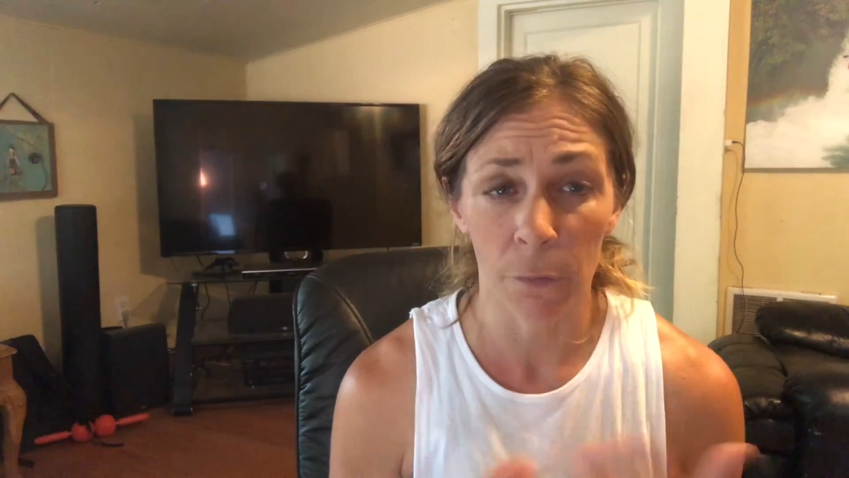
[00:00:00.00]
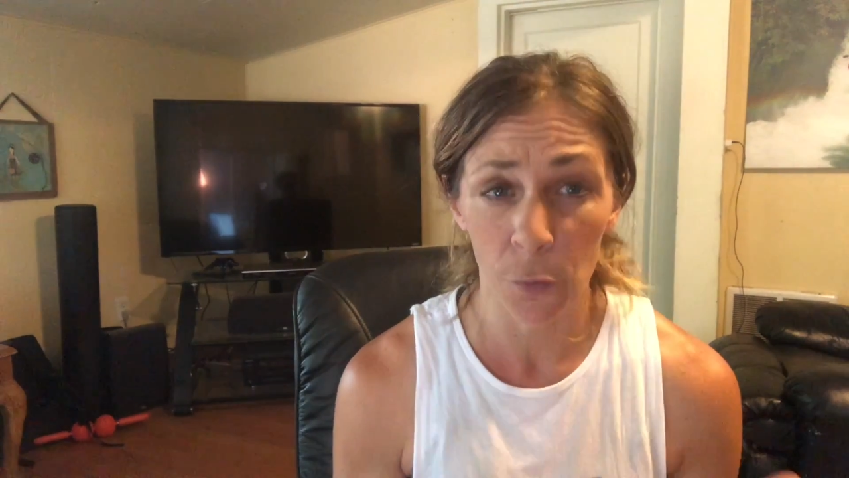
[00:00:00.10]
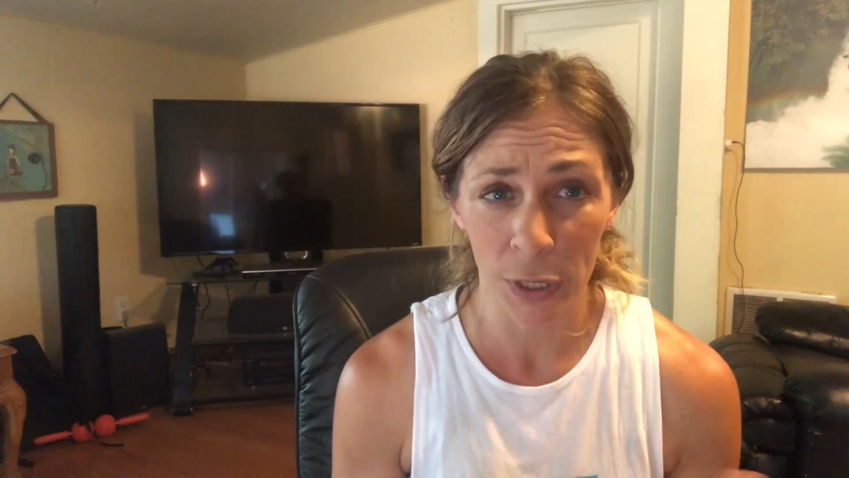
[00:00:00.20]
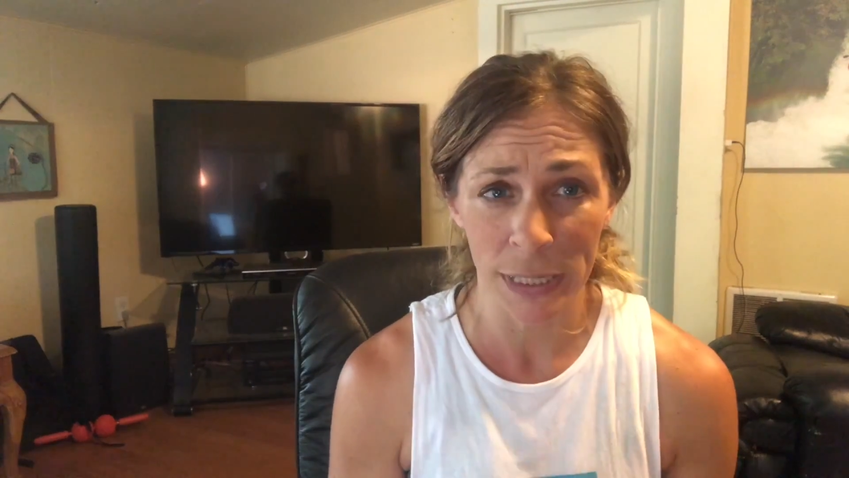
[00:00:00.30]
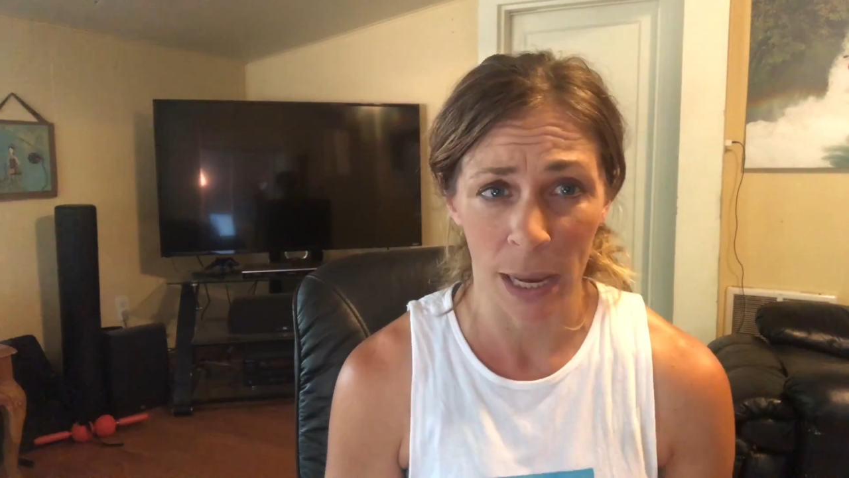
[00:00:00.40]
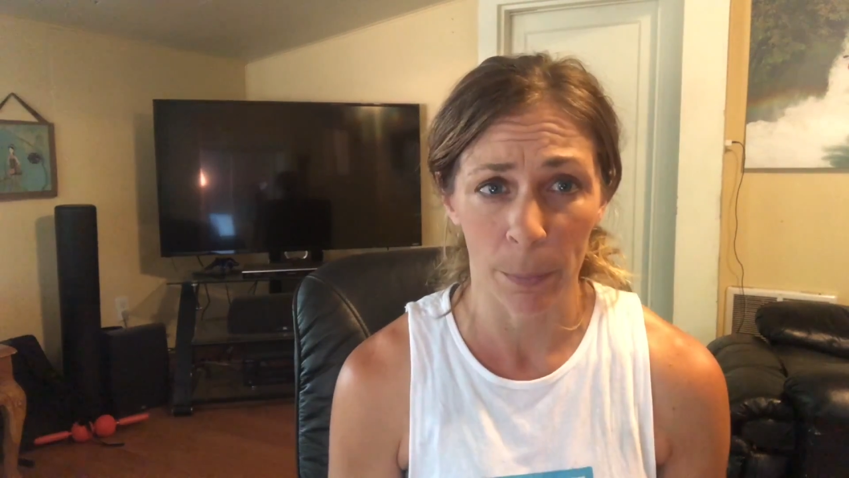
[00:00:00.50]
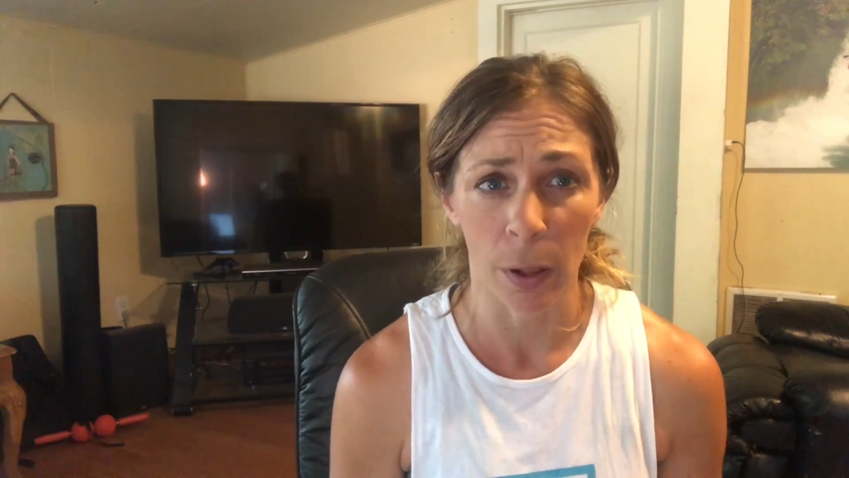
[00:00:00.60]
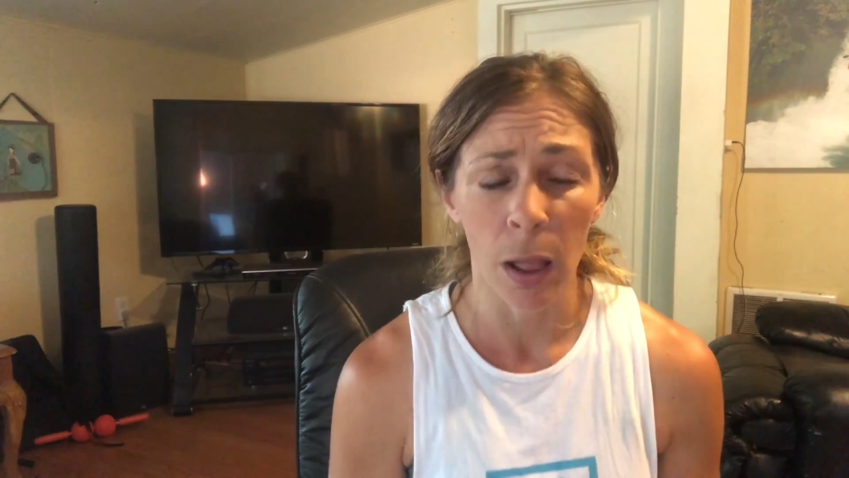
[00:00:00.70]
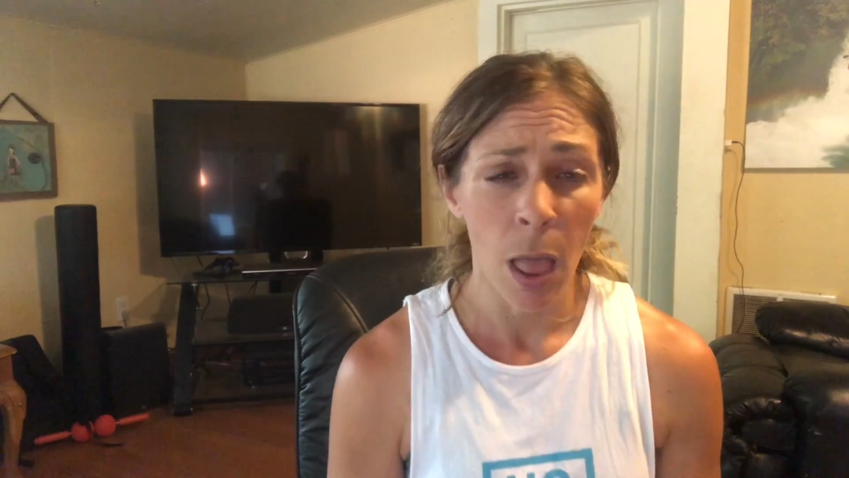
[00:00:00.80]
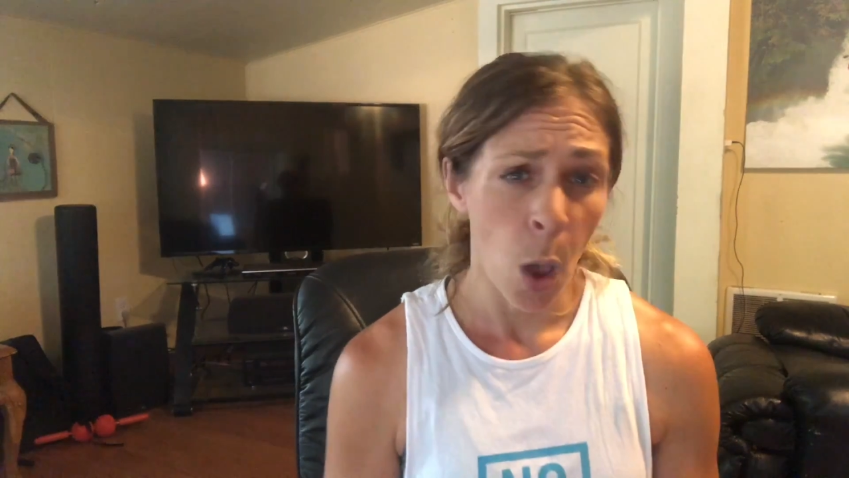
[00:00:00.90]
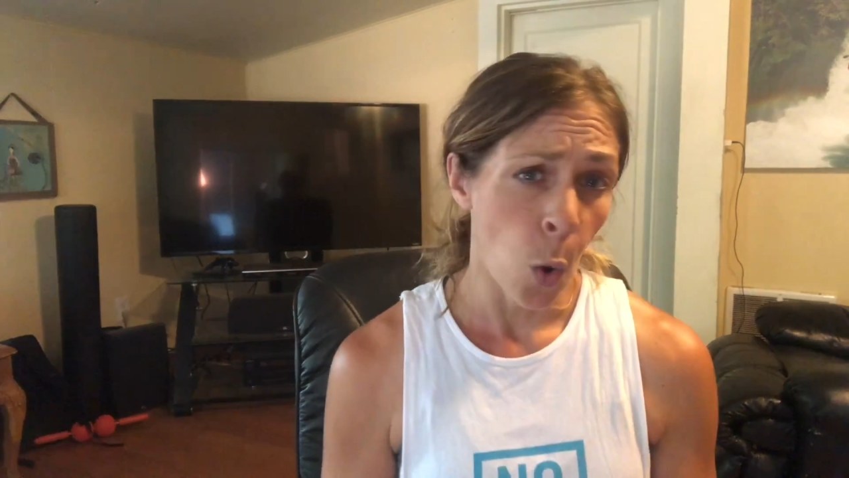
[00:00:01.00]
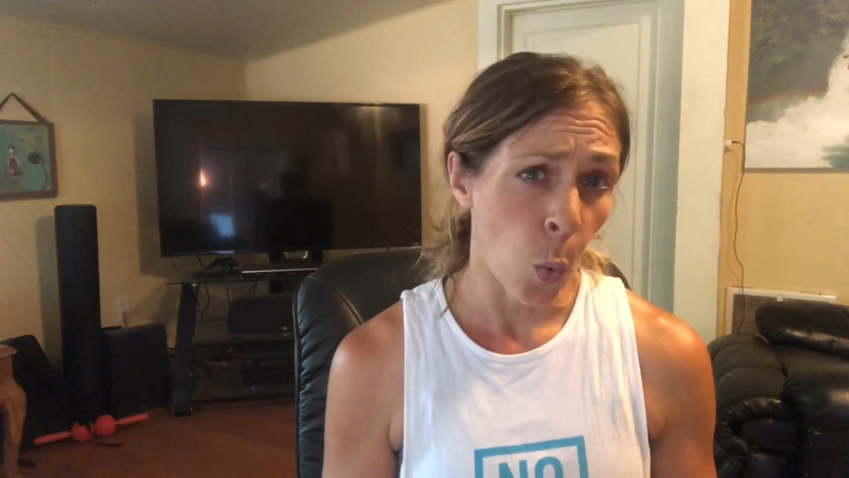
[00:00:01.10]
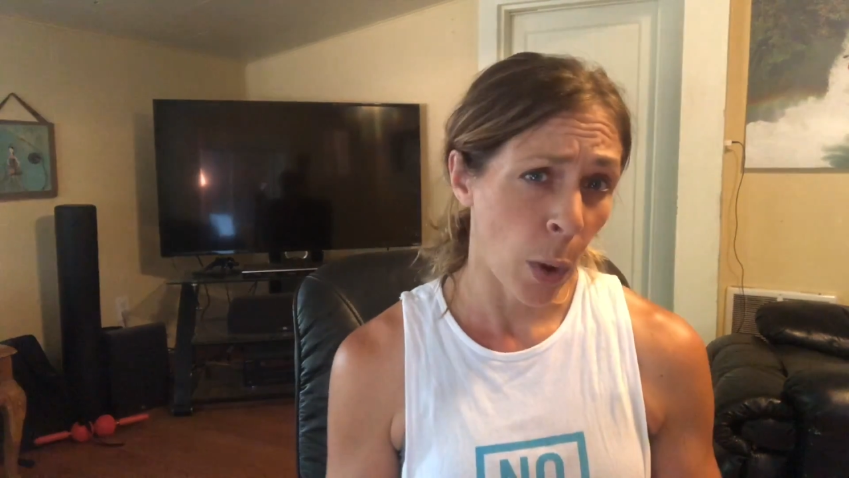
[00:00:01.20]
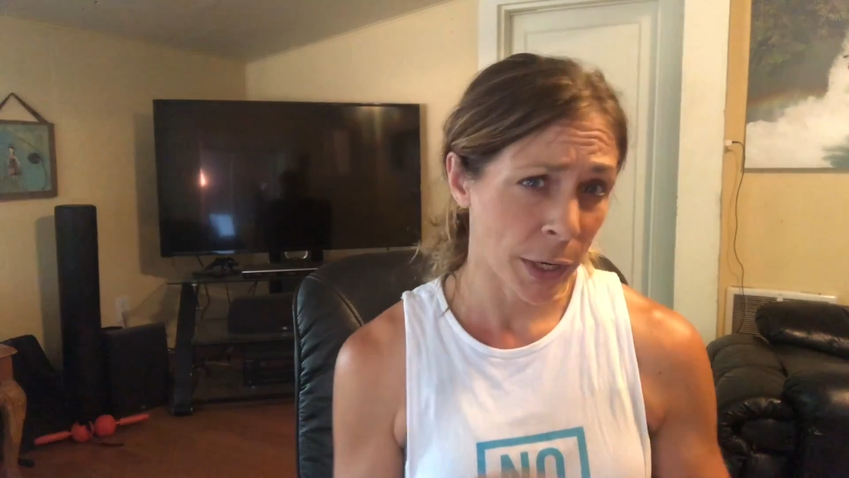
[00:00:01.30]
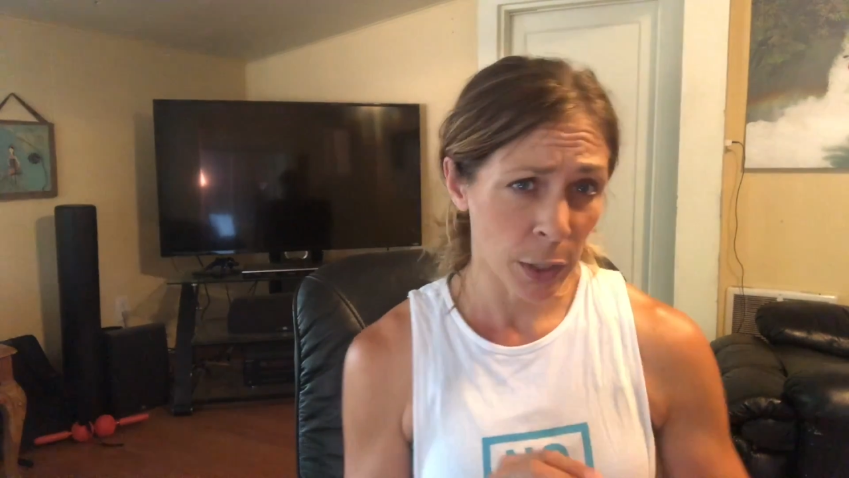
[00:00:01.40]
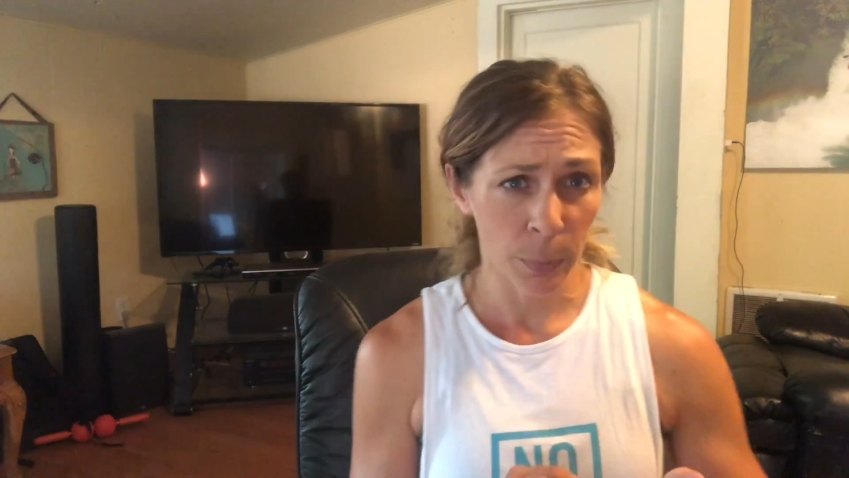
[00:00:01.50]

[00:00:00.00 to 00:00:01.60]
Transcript: For example, when you